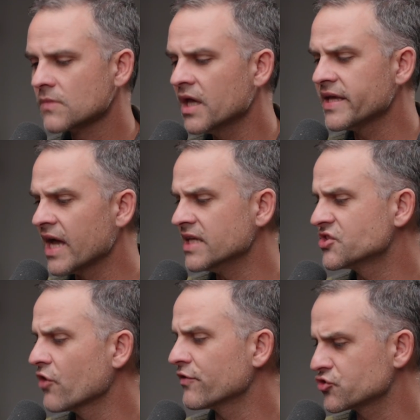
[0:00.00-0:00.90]
yeah, and
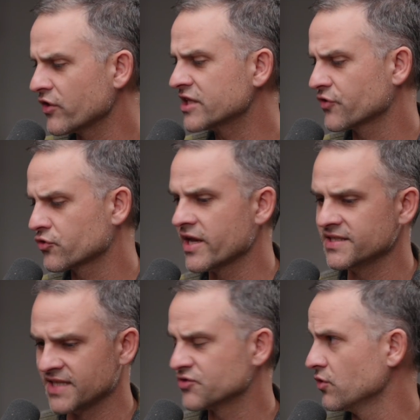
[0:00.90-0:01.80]
so for transfer
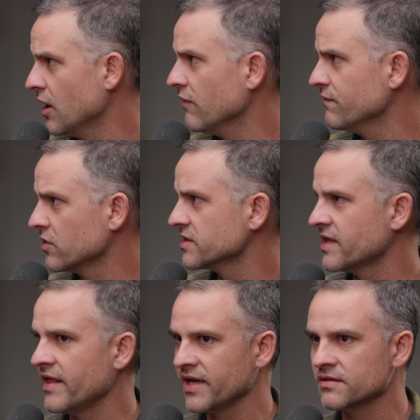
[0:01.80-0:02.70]
credits, that's real helpful because
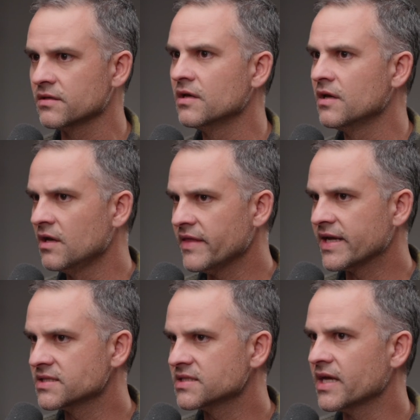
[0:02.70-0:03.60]
then they can they
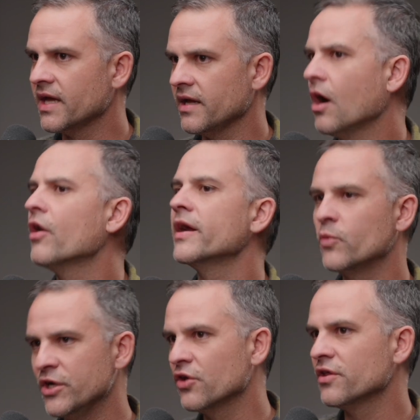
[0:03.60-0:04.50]
can say, all right,
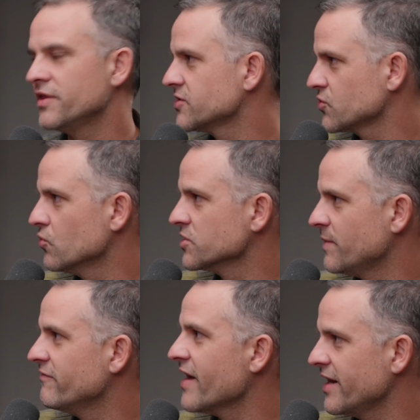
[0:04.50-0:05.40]
we know that this school's
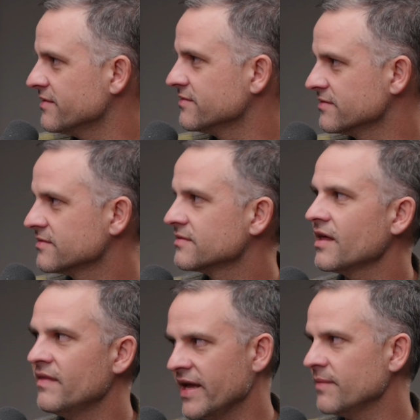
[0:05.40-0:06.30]
been vetted
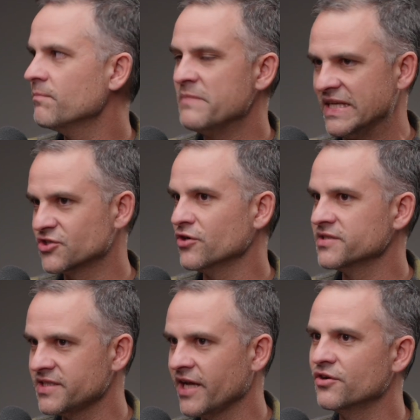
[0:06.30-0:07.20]
and they meet
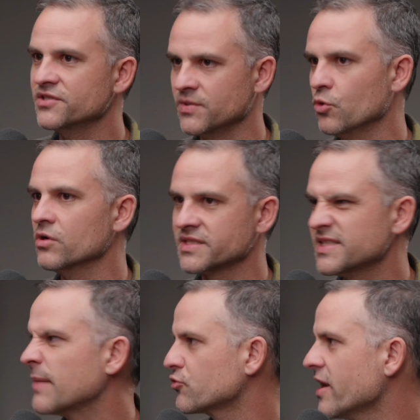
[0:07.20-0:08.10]
certain standards, and we'll
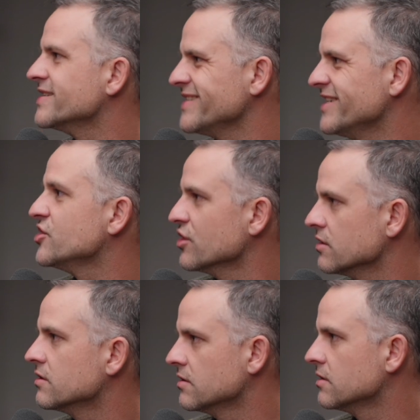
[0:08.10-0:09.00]
accept credits
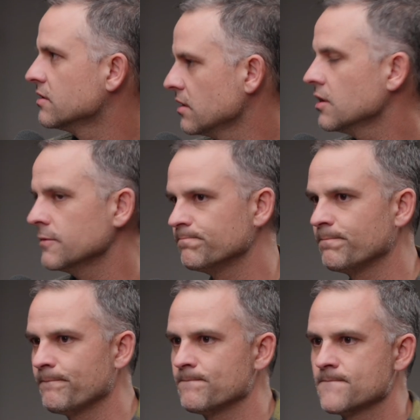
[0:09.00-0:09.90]
easier. How mm-hmm. often are the